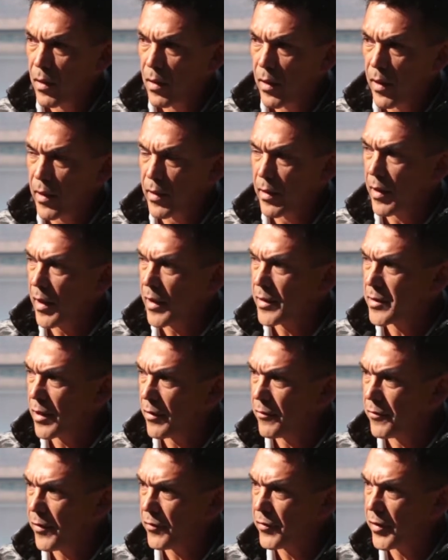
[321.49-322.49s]
And in
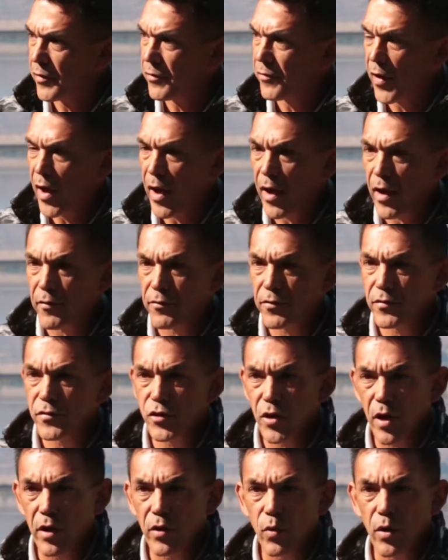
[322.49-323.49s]
1855,
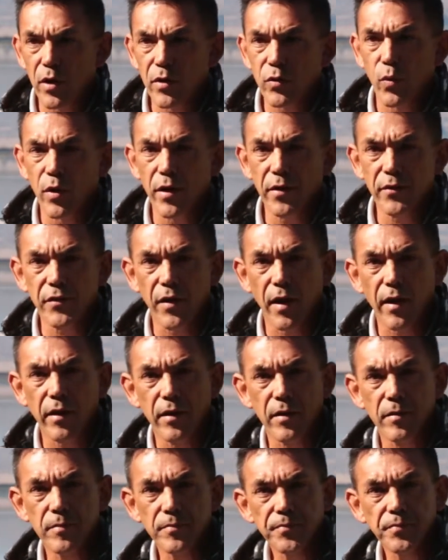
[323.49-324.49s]
January
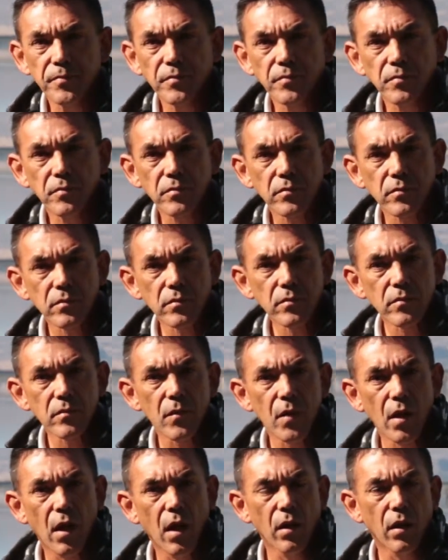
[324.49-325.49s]
22nd,
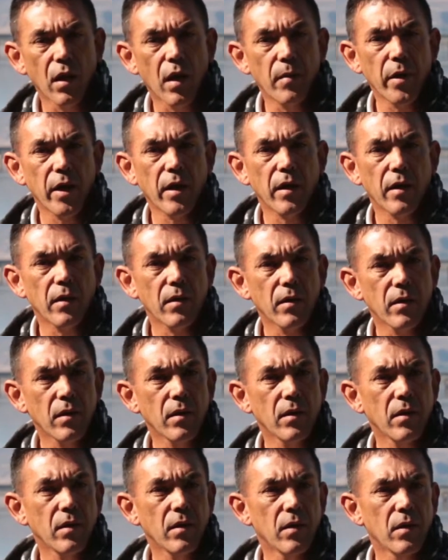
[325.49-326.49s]
a Lummi
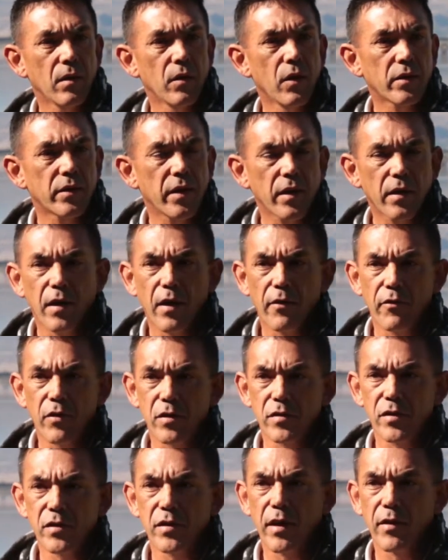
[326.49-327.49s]
looked at Governor
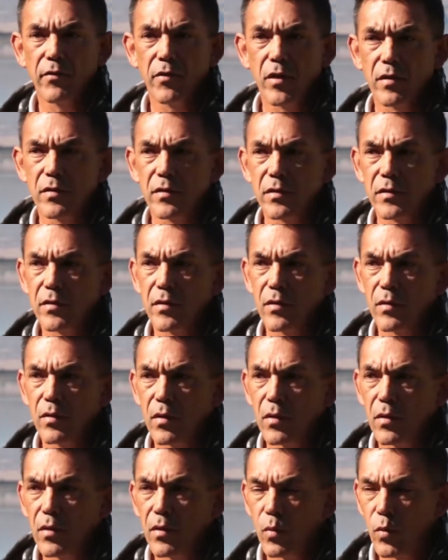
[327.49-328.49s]
Stevens
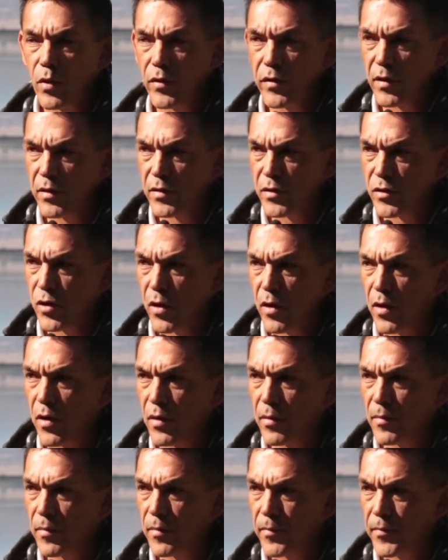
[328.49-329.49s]
with
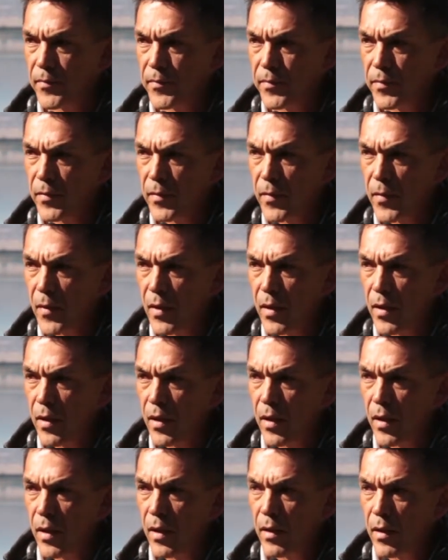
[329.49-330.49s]
concern,
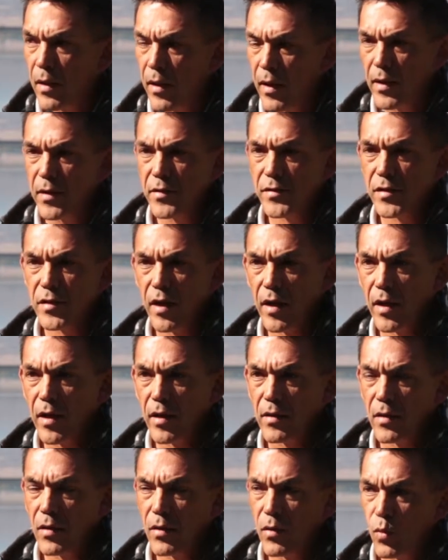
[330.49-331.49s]
and he
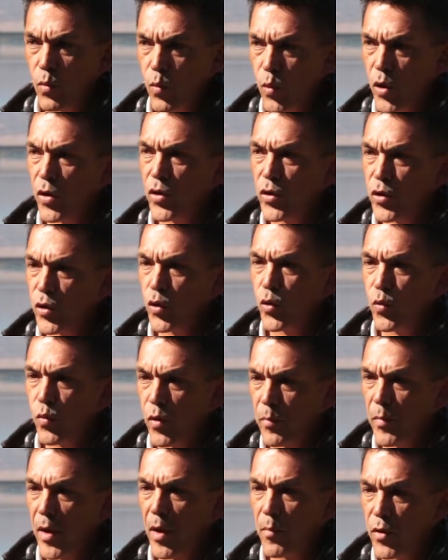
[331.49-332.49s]
said, "Will you
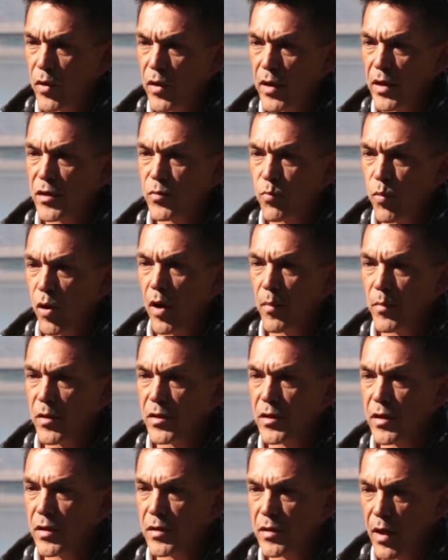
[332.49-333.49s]
remember these
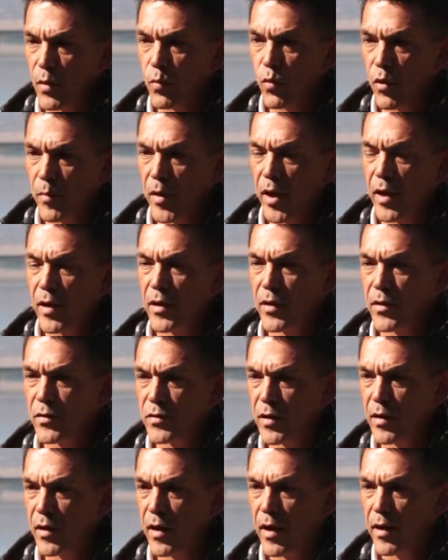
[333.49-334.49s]
promises that were made here
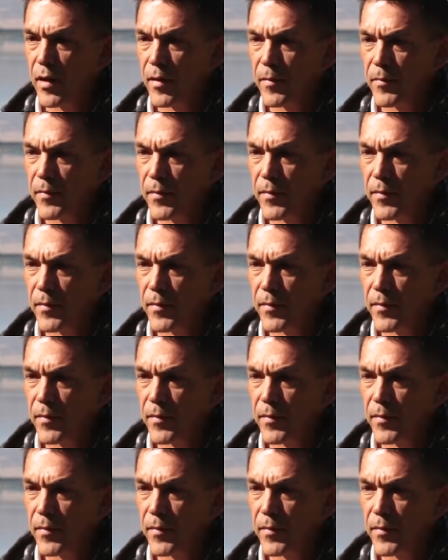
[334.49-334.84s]
today?"